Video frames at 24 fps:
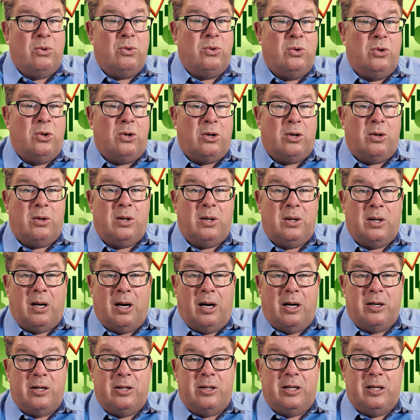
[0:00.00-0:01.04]
You're
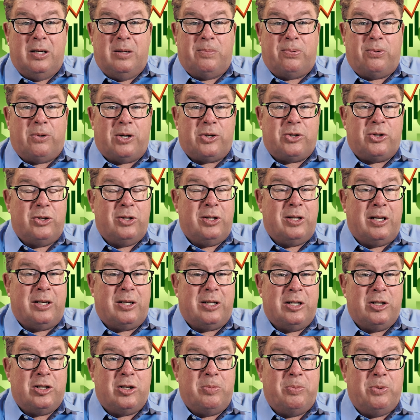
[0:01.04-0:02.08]
under the impression
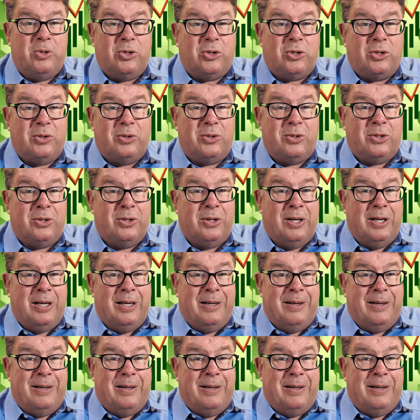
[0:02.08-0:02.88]
that distributions,